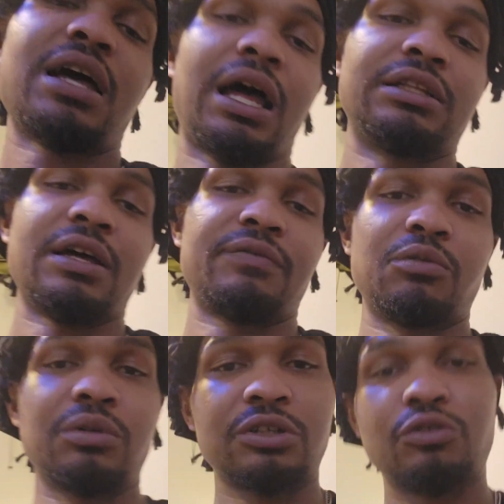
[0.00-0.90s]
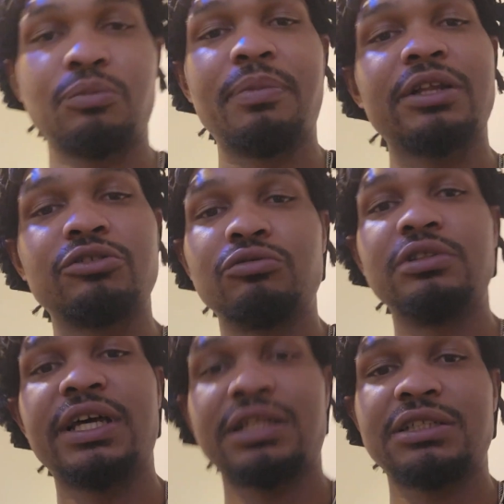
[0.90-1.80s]
I definitely want to do better due
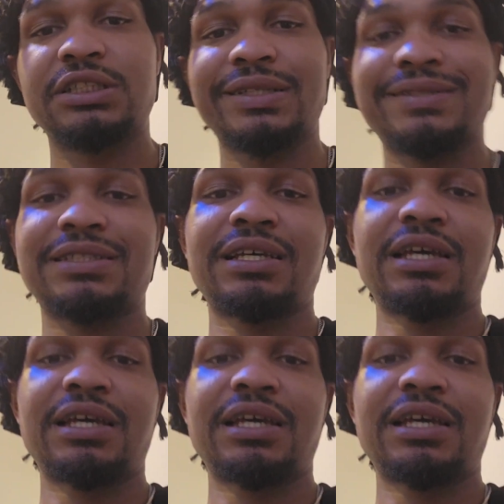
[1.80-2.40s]
diligence,